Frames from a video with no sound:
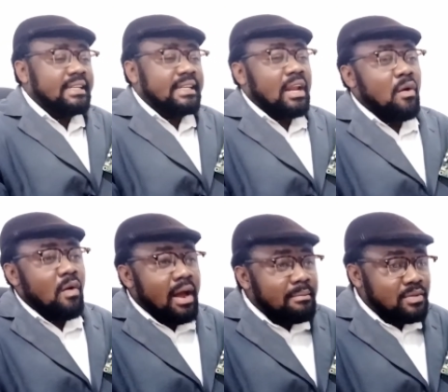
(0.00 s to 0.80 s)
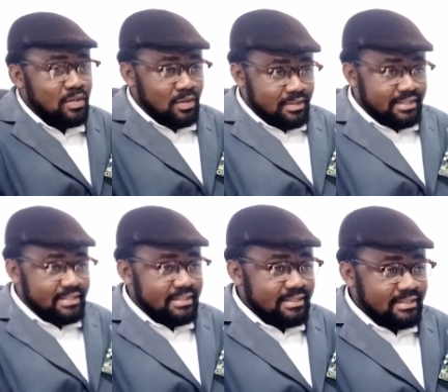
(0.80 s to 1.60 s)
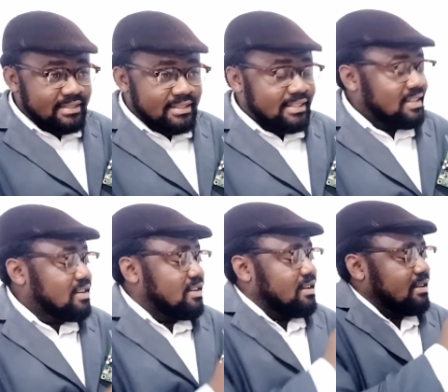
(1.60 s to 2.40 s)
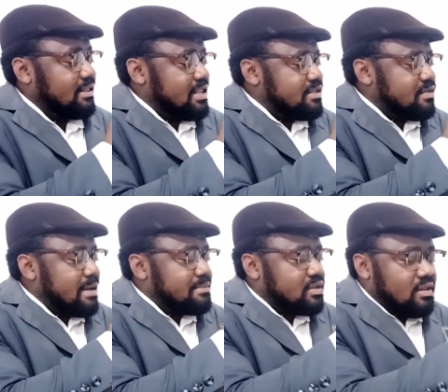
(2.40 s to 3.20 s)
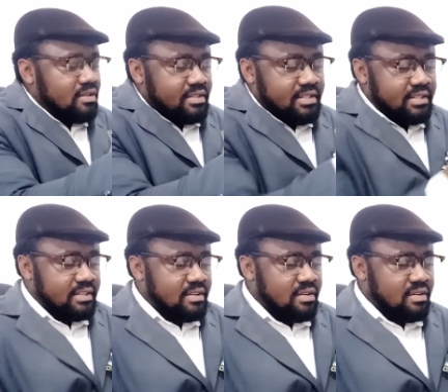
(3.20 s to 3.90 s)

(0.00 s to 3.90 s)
The RAM slot. This RAM slot,